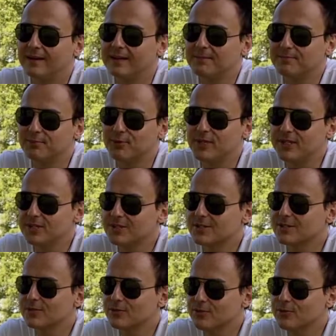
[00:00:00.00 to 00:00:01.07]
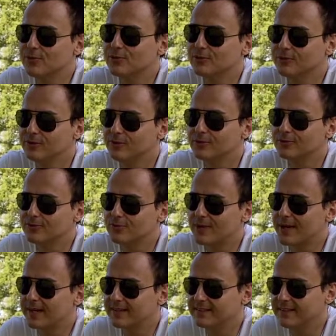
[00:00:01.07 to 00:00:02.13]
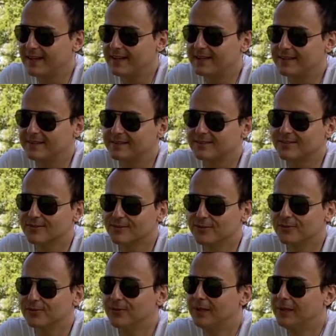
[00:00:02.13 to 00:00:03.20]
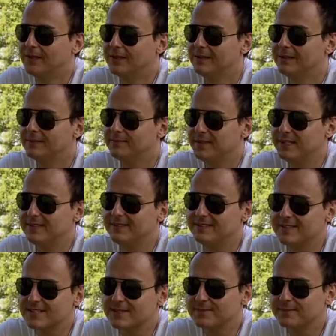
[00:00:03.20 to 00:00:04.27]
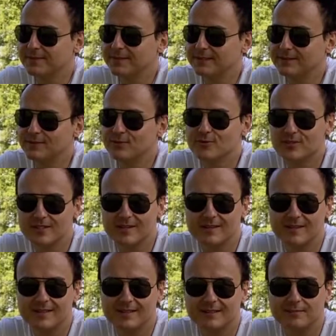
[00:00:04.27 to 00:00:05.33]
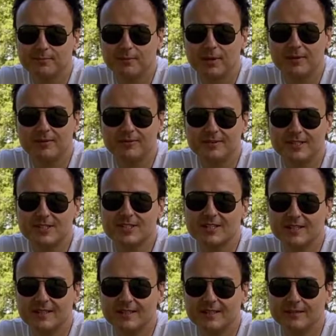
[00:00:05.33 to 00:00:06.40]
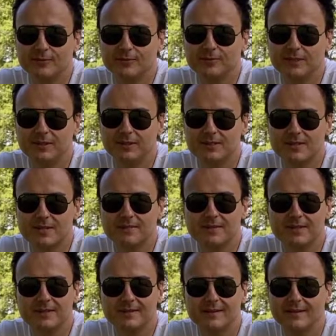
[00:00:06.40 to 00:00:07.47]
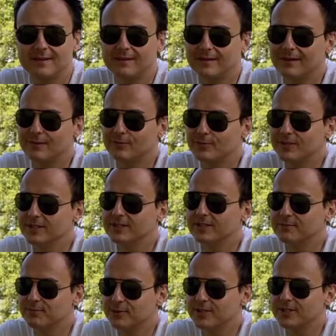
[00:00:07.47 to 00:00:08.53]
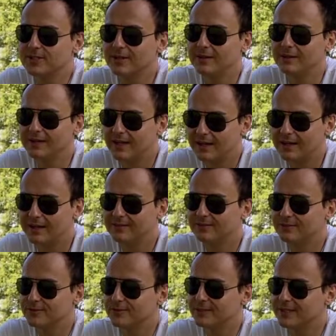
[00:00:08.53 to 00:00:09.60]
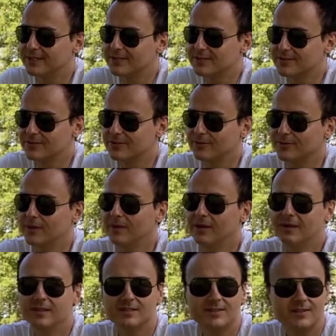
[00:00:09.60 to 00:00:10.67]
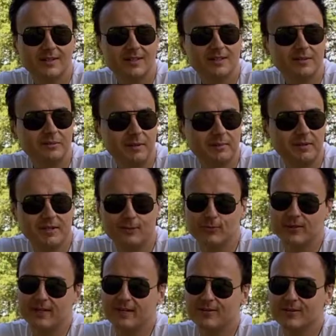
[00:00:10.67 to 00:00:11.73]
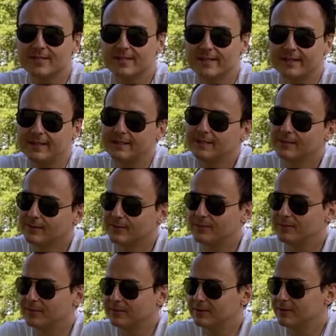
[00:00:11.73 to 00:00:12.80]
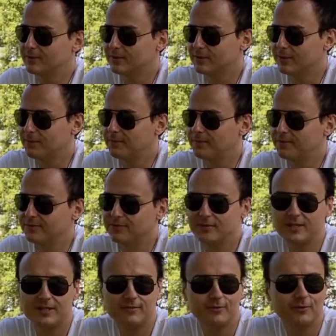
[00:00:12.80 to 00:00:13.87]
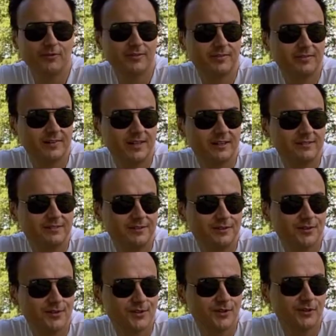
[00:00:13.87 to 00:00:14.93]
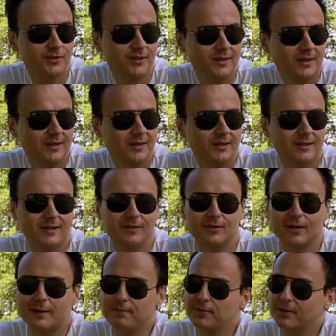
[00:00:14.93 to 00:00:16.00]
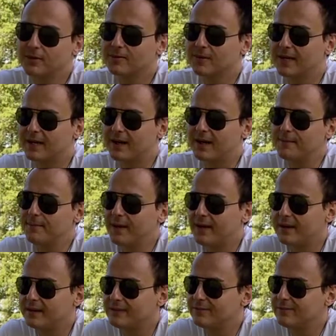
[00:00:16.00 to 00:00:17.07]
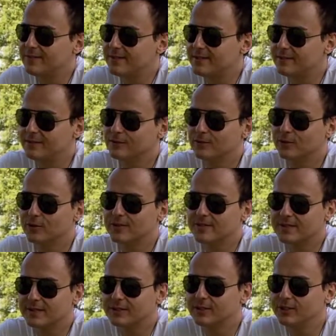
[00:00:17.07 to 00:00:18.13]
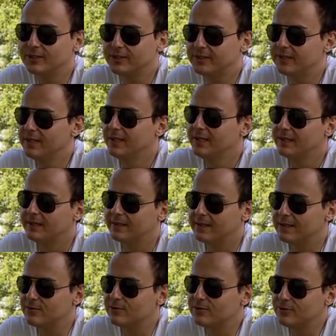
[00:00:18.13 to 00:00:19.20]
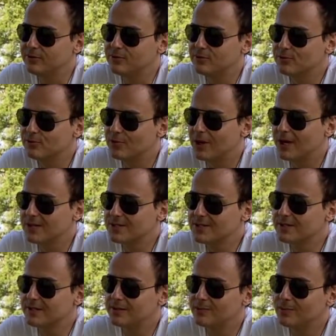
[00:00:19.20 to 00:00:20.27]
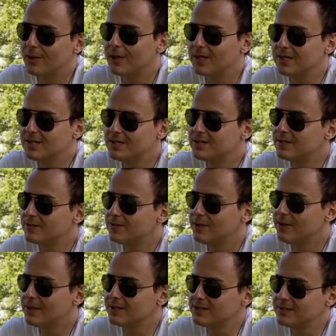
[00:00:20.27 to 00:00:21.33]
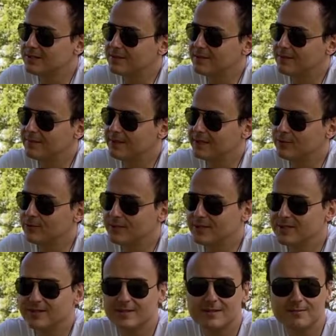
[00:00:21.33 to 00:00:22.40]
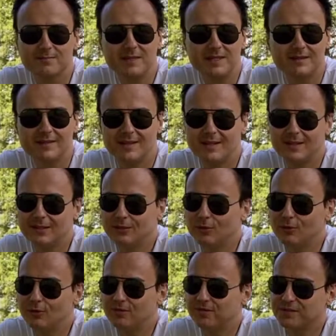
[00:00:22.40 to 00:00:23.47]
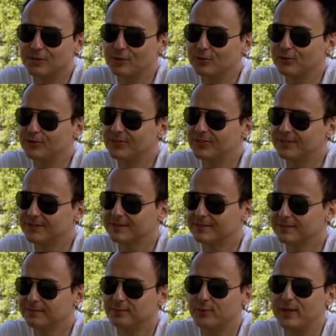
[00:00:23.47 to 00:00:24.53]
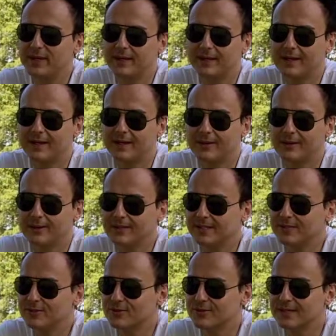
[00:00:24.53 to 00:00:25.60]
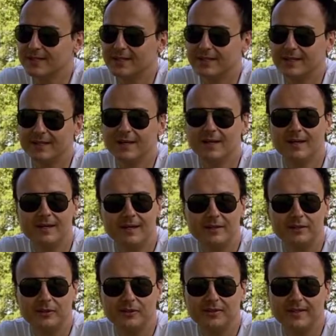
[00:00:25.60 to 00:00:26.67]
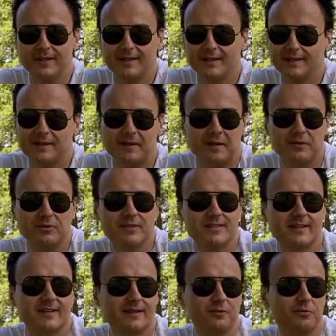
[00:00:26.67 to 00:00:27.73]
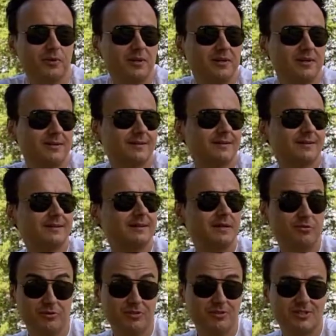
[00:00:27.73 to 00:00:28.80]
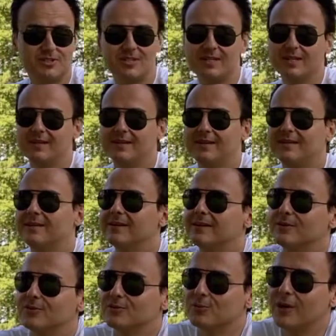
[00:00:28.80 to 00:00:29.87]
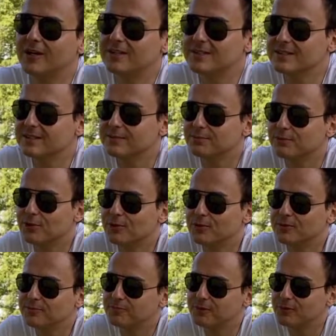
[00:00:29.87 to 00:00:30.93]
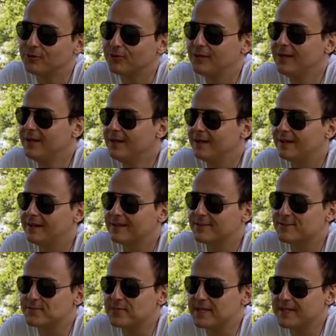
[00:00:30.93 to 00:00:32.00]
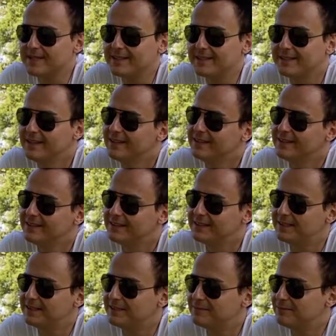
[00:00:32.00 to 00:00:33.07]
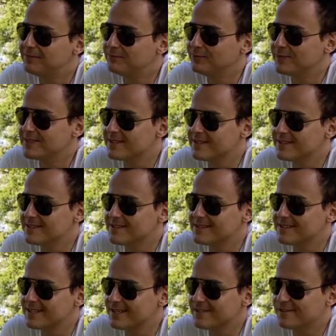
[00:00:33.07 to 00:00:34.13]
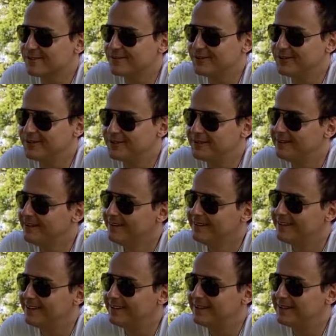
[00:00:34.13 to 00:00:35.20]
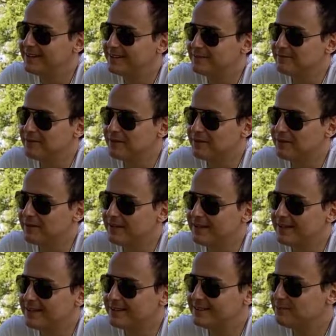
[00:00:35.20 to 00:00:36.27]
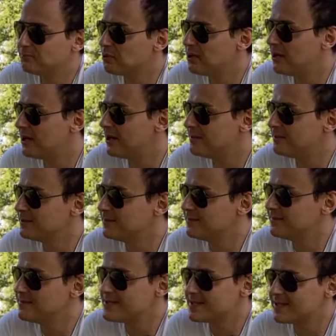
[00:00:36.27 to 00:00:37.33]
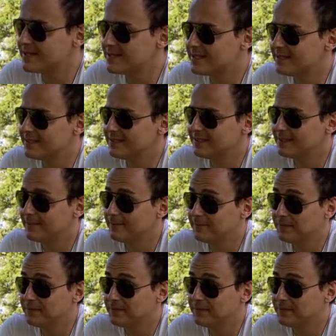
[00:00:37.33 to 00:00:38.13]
I preach to, you know, track data, to be disciplined, to study. Probably studying will be something that I really preach a lot for you guys to do study. I mean, when I was like a couple of three, four, or five years ago, I, I put on my iPad every single course I could, and I would used to watch it and watch it and watch it, and I'm like, where is this midday, low float, breakout, intraday, and all that? And I was like, where? And I was just sitting there and I was watching it broke, broke, had no money, uh, was unsuccessful uh, you know, I had problems, and um,